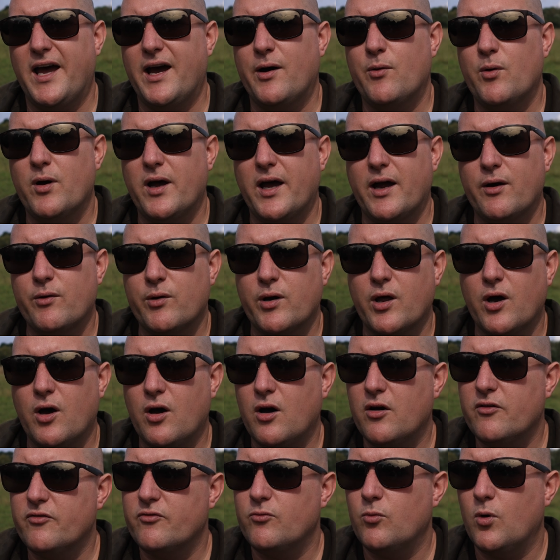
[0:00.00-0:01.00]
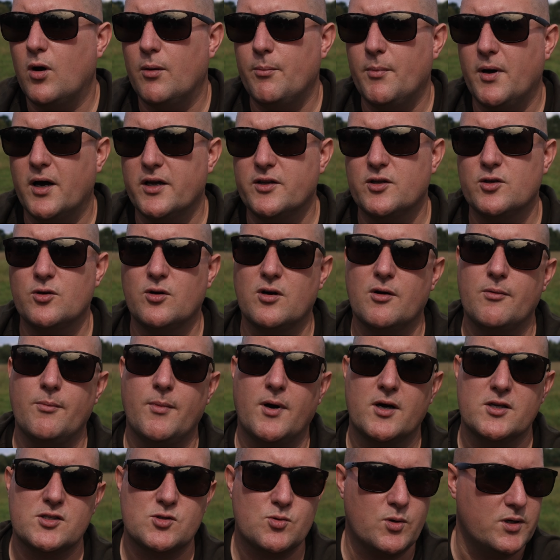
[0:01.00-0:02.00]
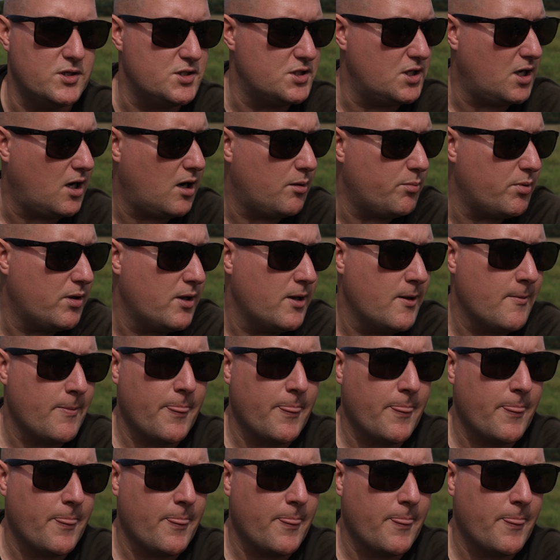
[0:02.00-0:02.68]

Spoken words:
hour and a half, what I might do, I might switch it up,